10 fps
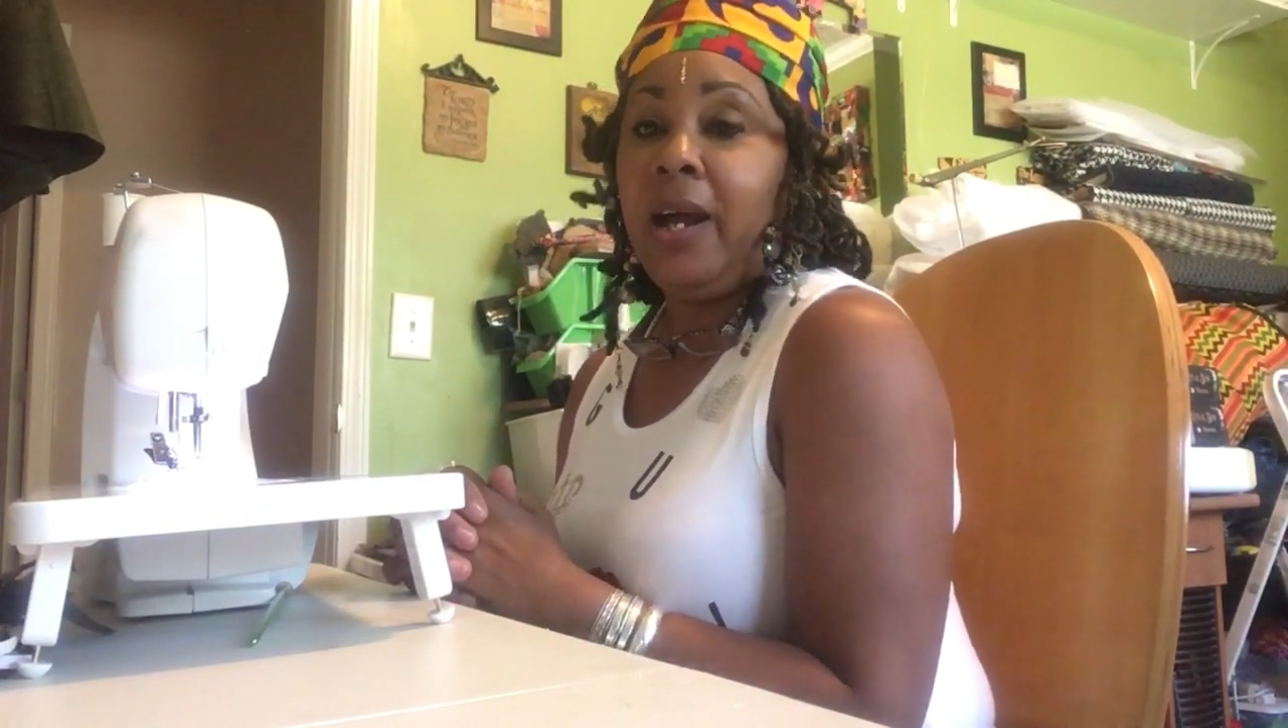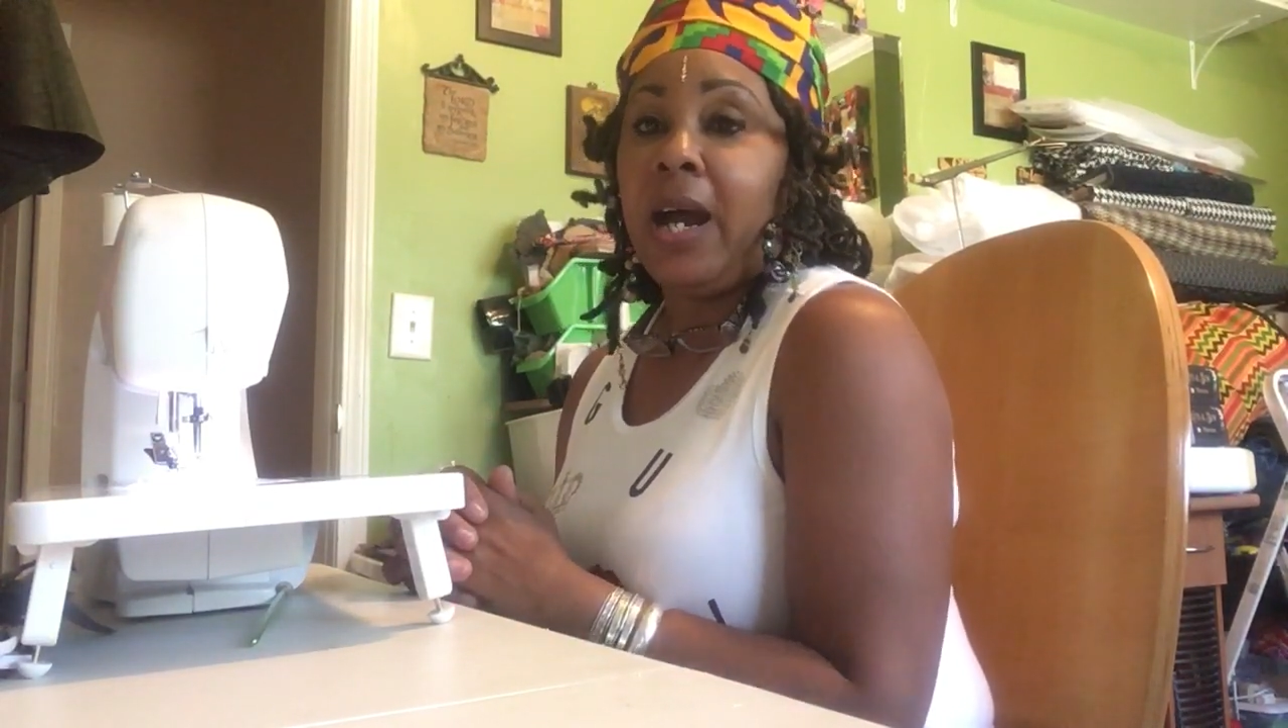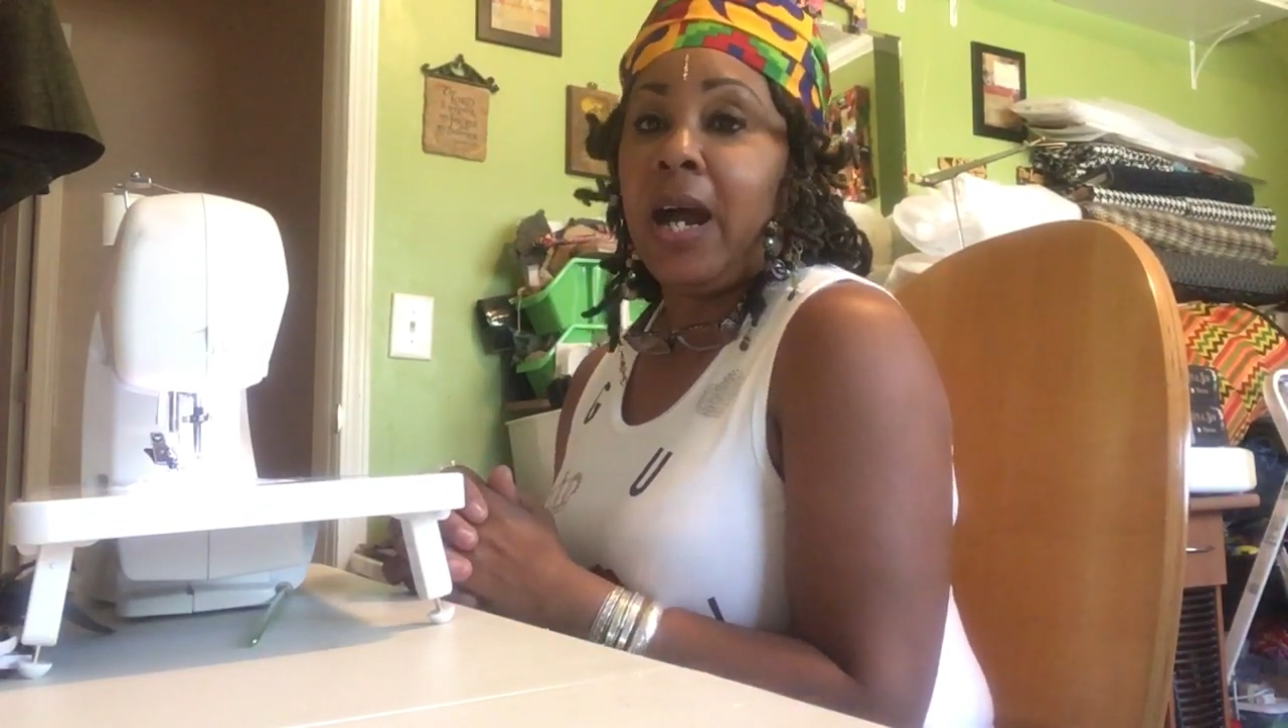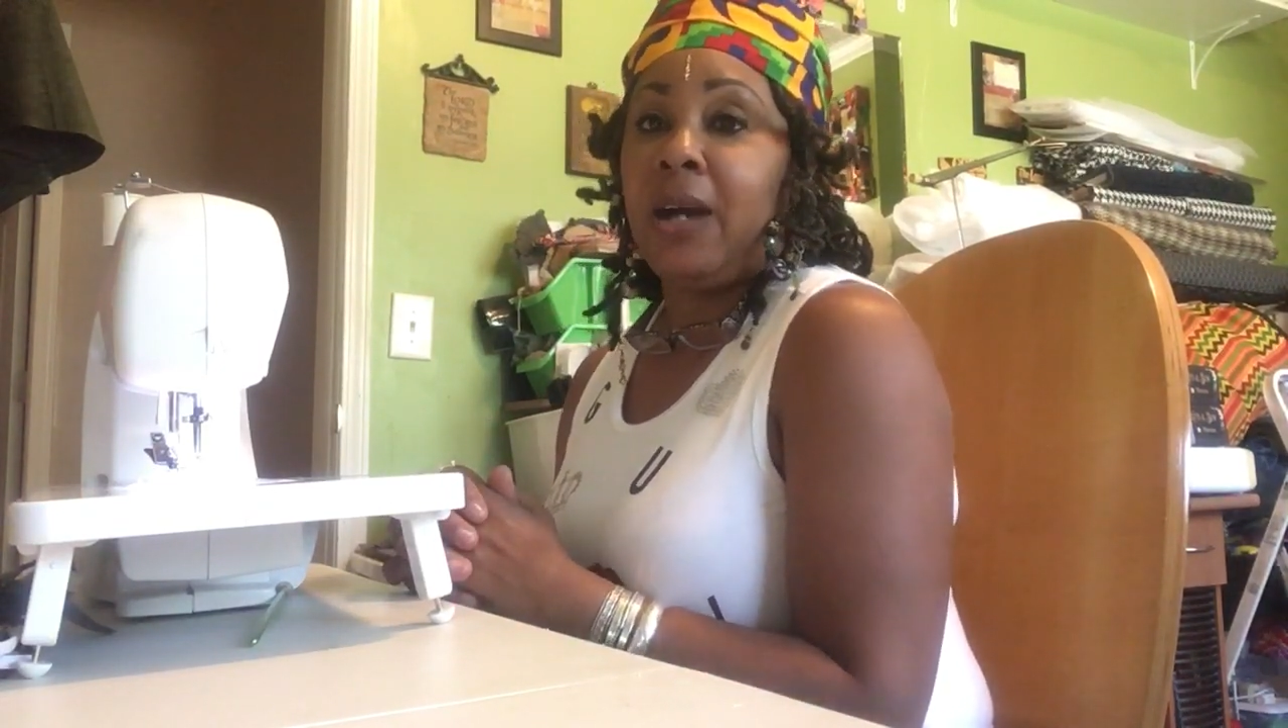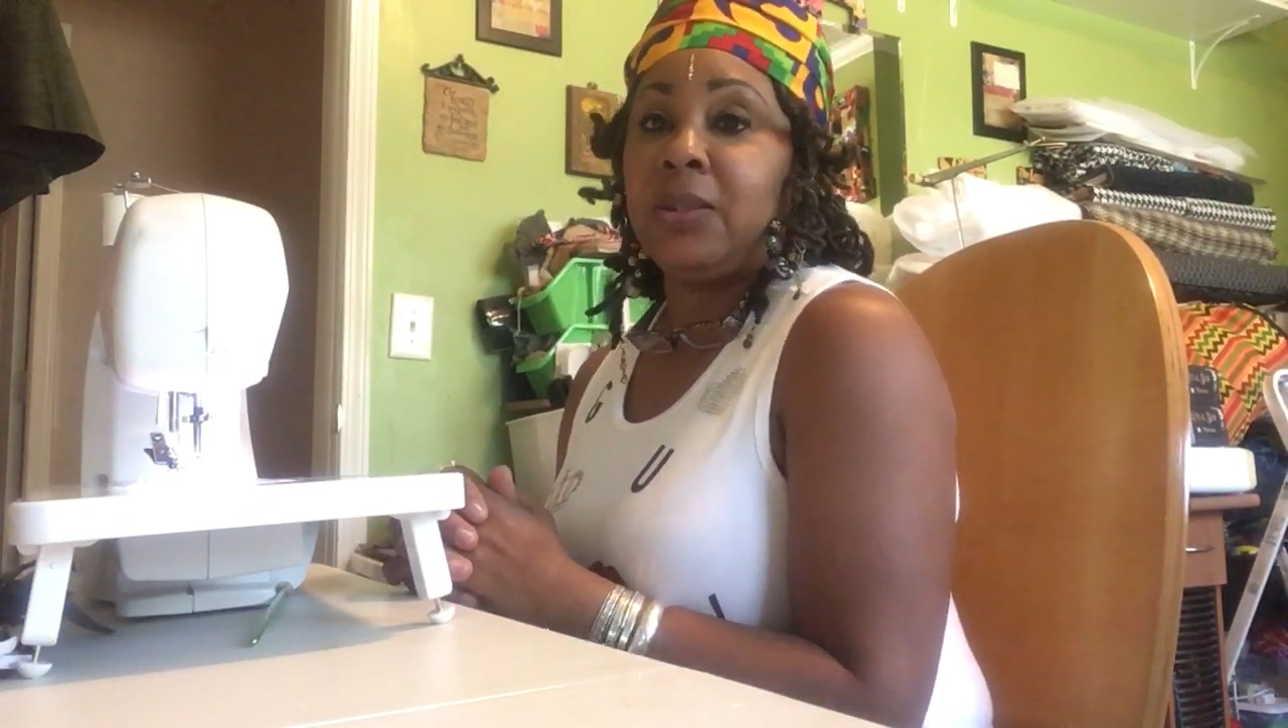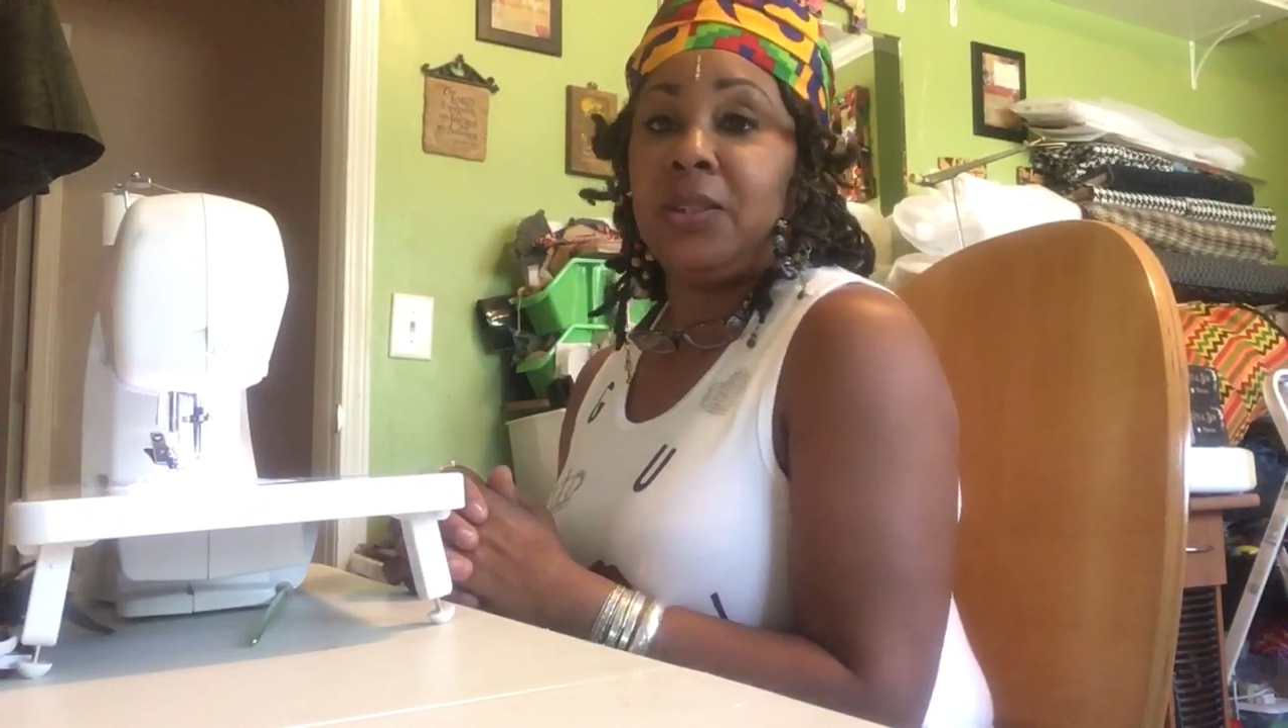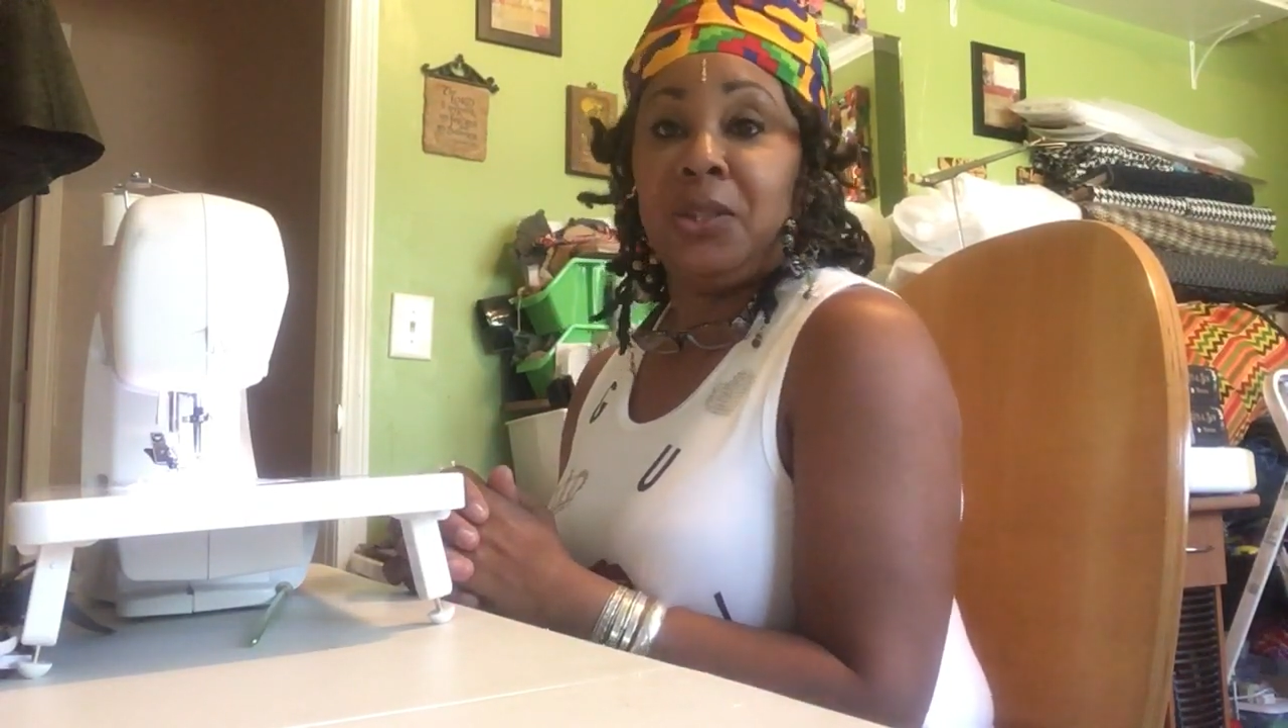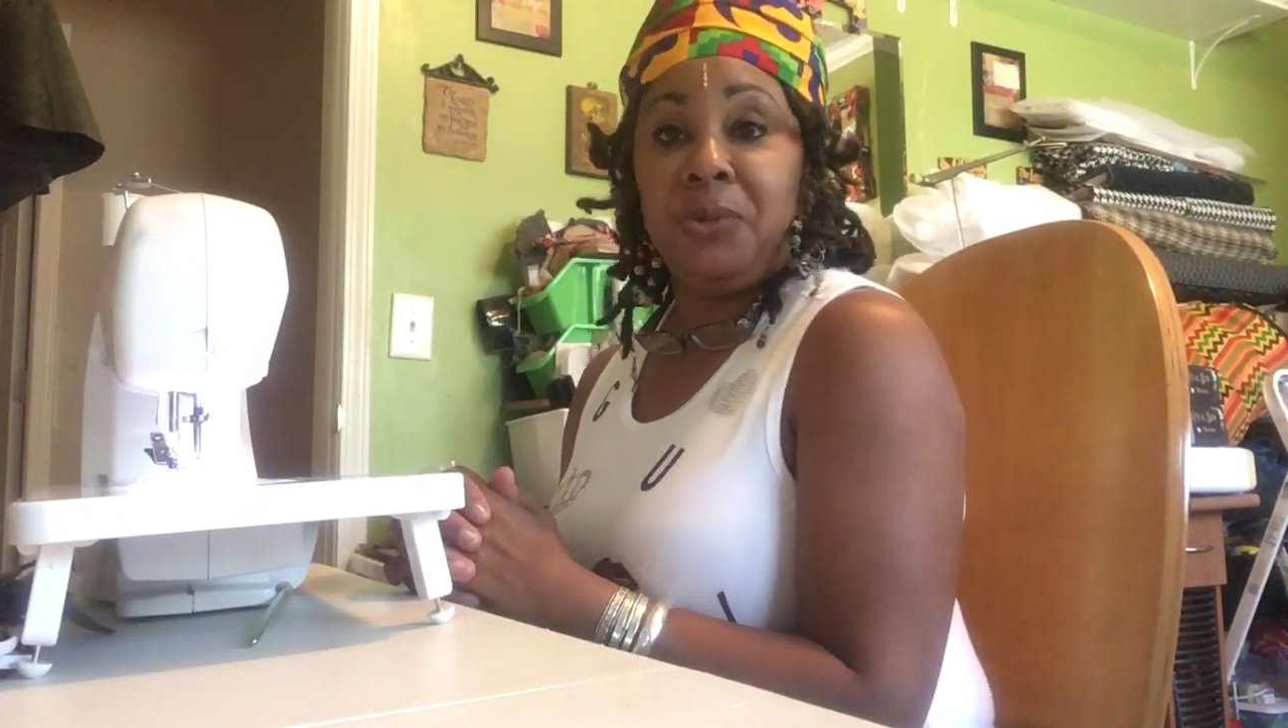I'll see you